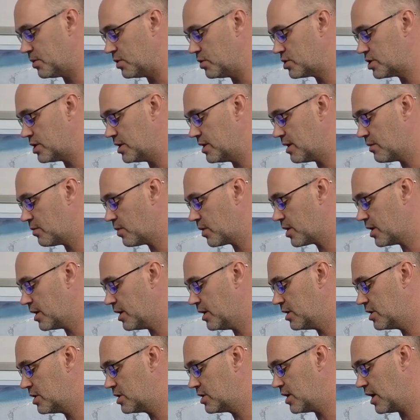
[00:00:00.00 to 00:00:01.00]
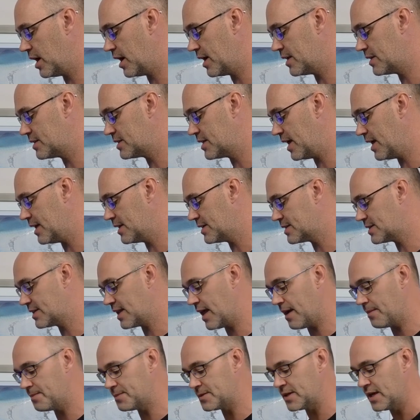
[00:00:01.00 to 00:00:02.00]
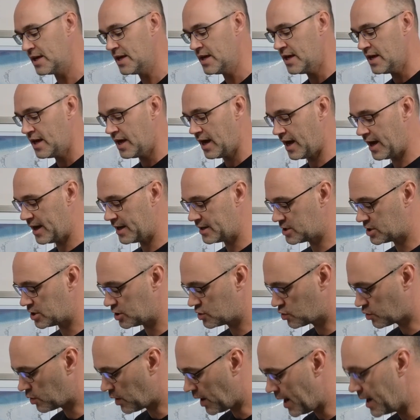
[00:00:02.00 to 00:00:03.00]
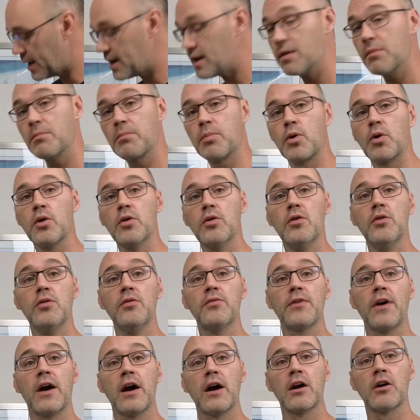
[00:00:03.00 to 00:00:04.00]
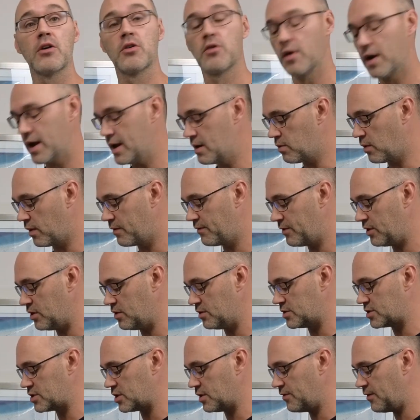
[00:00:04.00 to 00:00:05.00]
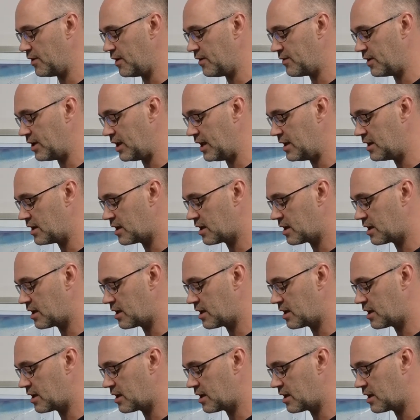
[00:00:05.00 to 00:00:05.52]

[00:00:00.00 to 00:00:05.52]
a bougie, that we're going to take steps to try to improve our grade one view. So if you have an